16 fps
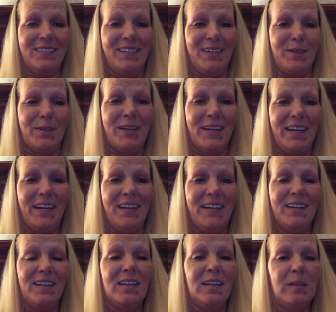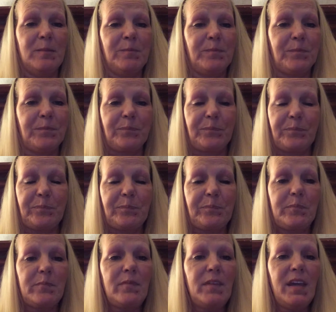okay?
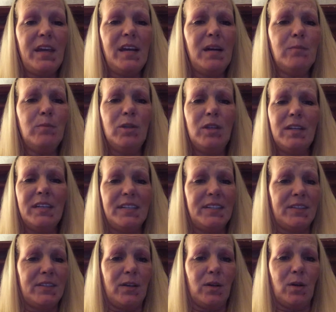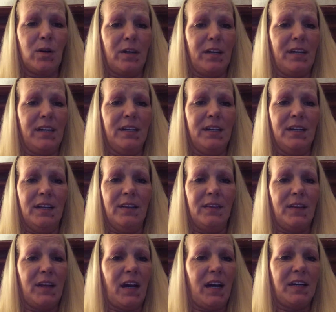And I'm really sorry
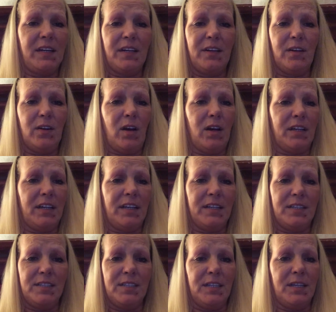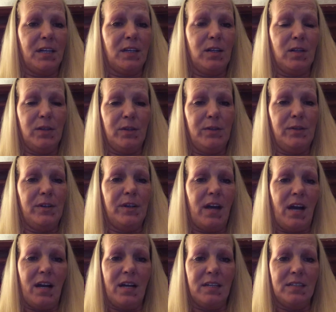that I did not get to include you
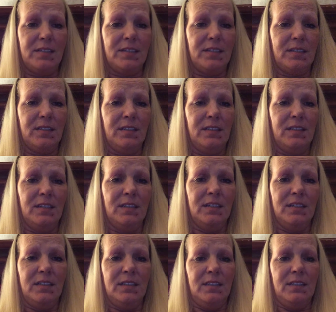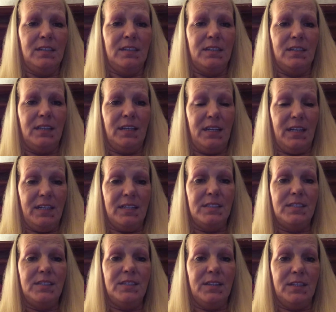guys in
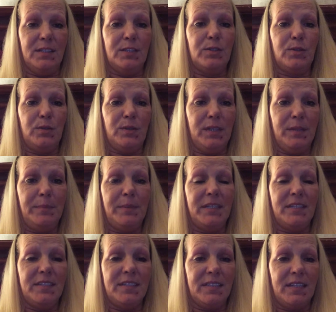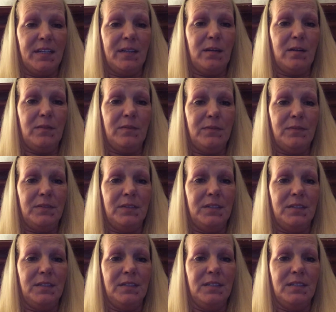the trip itself.
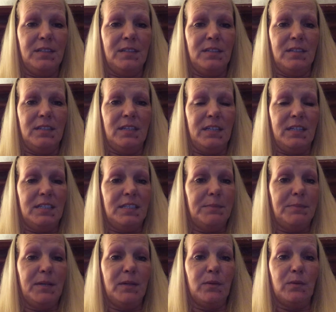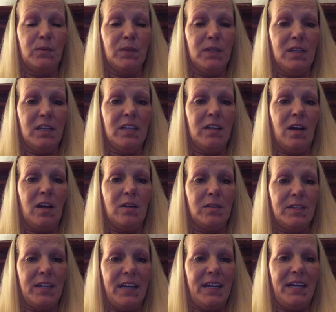It's been a really long
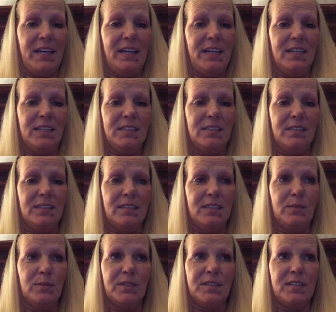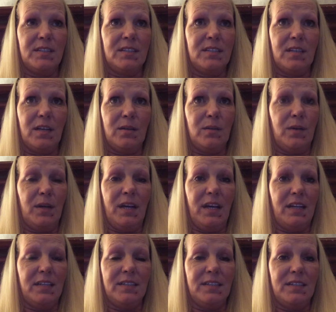day. It was so
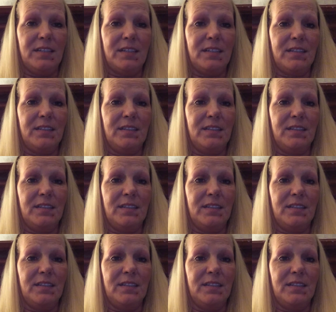hectic.